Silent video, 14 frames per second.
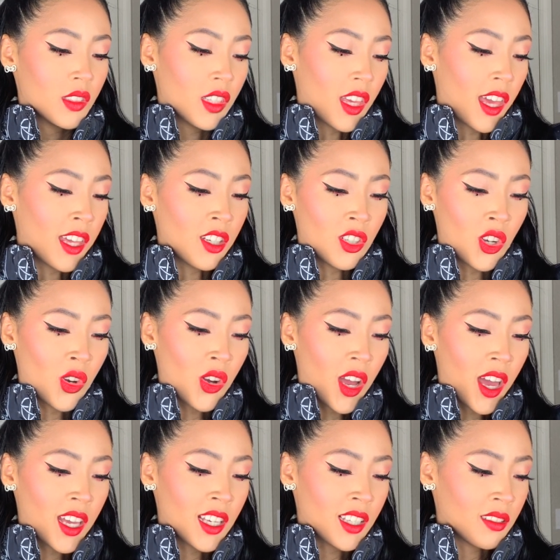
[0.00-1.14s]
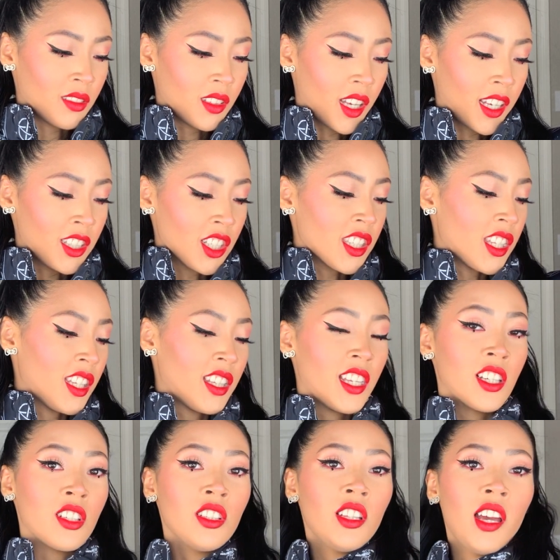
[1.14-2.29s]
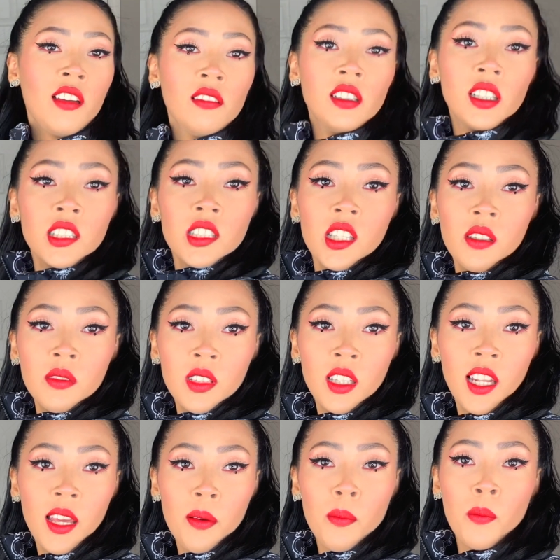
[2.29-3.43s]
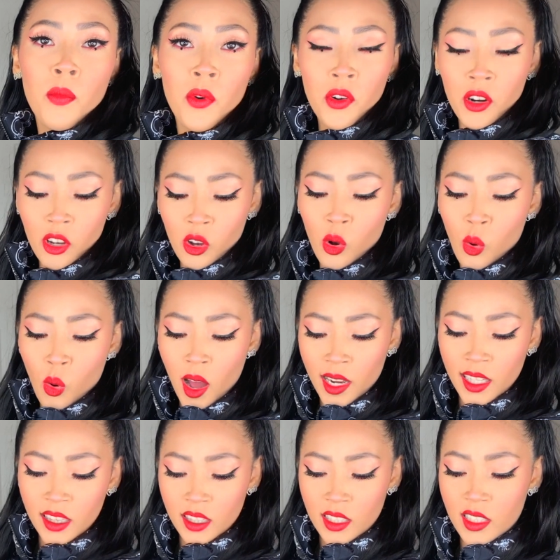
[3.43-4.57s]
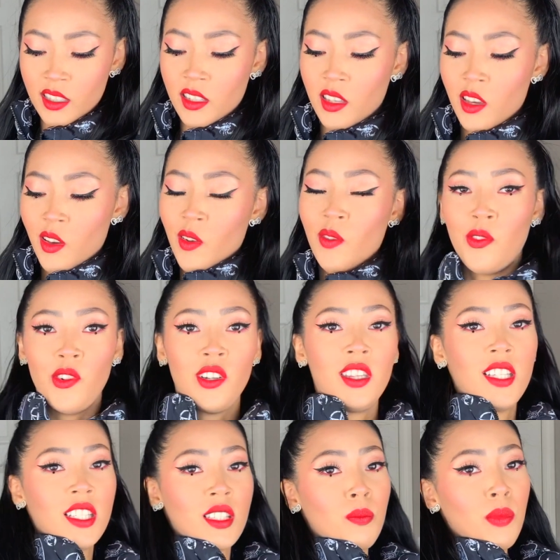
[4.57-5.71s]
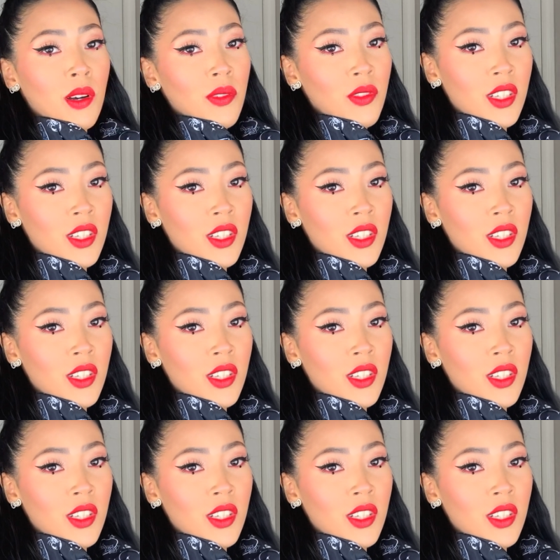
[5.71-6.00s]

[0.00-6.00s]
I know, I just think they could have done something like more quality for this puffy